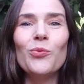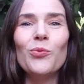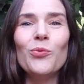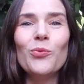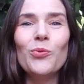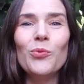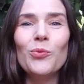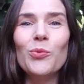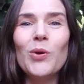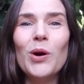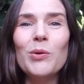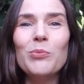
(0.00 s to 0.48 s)

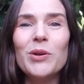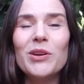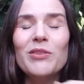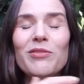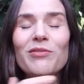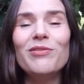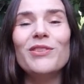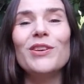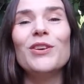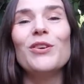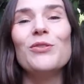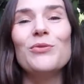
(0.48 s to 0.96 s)
what we
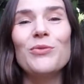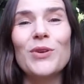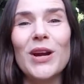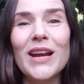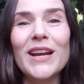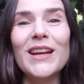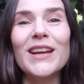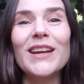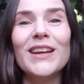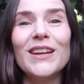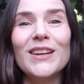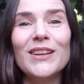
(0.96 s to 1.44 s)
feel
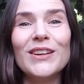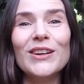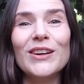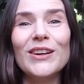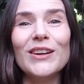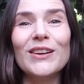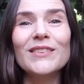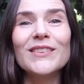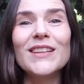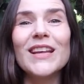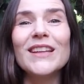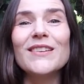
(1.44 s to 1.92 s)
right here,
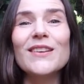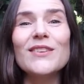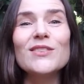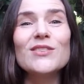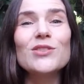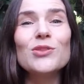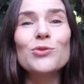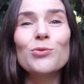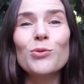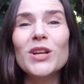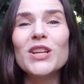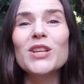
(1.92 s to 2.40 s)
than this
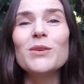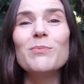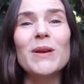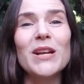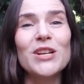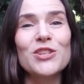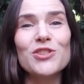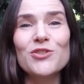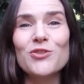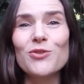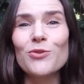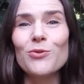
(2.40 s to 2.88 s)

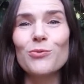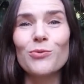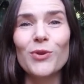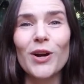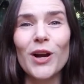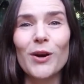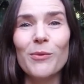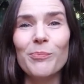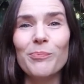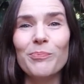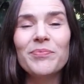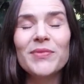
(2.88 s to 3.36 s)
3-dimensional
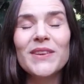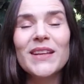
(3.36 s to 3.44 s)
realm.